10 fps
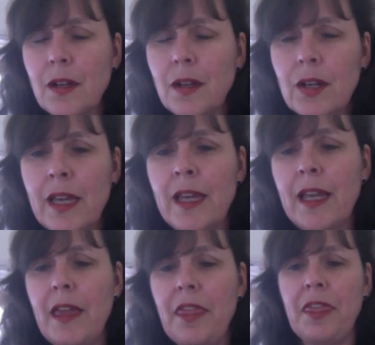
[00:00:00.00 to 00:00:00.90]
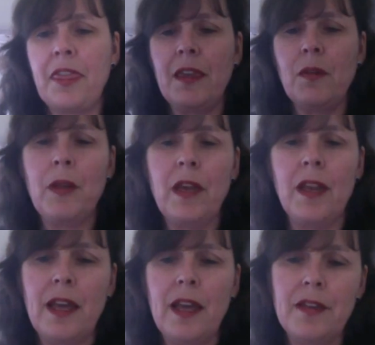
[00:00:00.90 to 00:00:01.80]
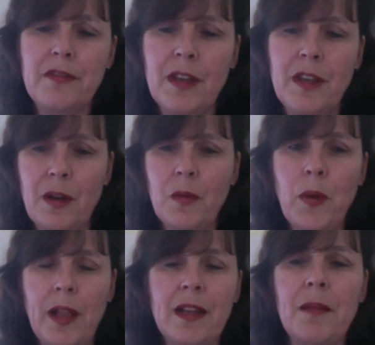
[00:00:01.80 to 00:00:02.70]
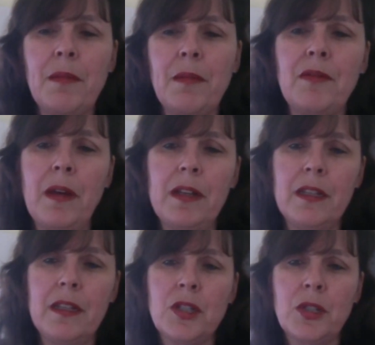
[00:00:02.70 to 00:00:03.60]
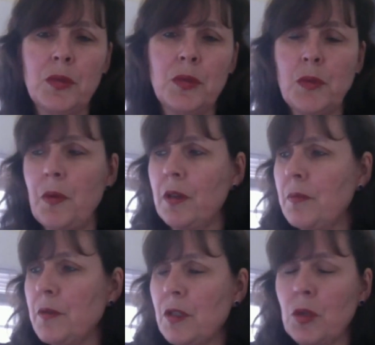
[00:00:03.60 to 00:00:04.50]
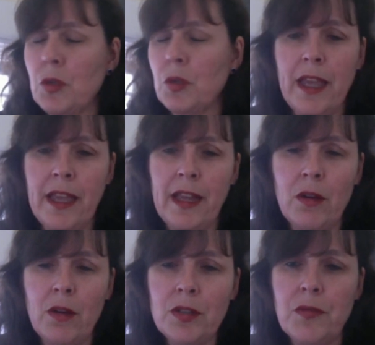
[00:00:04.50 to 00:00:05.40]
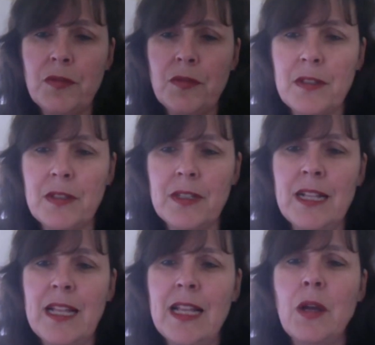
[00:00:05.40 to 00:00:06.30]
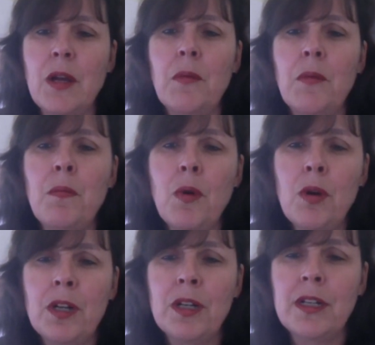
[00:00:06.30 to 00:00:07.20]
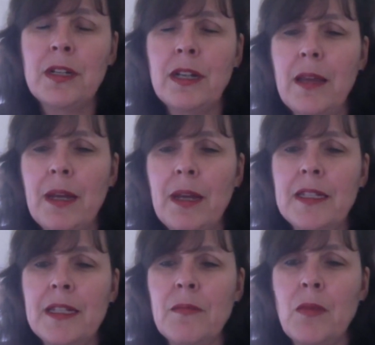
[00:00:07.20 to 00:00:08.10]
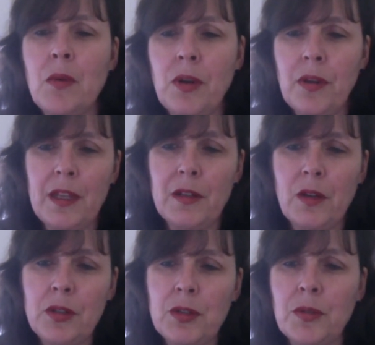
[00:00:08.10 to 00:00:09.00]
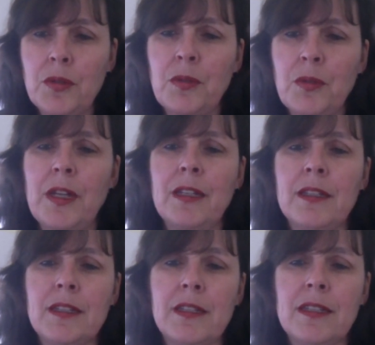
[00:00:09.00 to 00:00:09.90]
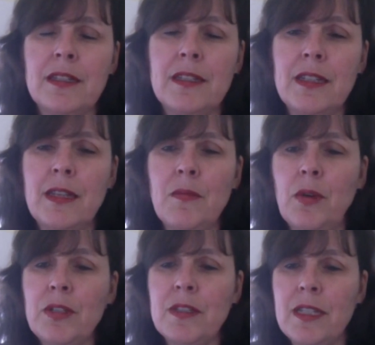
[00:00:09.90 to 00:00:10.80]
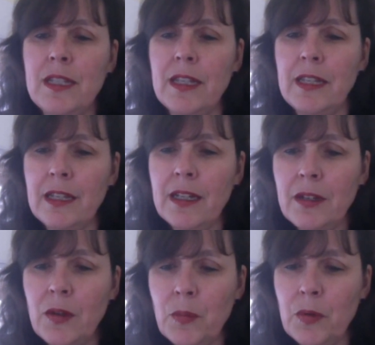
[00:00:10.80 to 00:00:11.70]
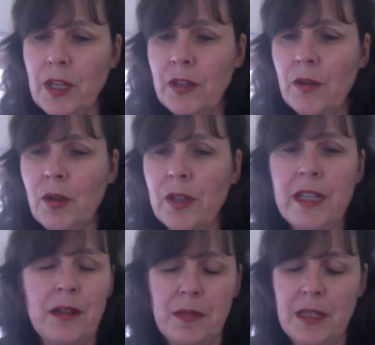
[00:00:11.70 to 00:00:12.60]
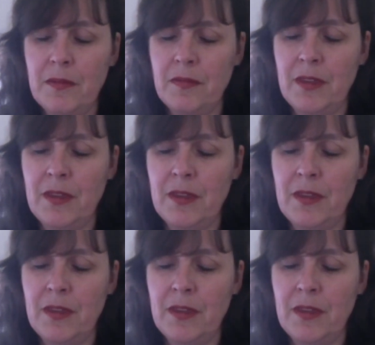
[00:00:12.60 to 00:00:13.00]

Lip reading: Okay, I think we are live now. Welcome everybody to the Google Hangout of the MIT MOOC that Otto and his team was leading. I hope you can all hear me.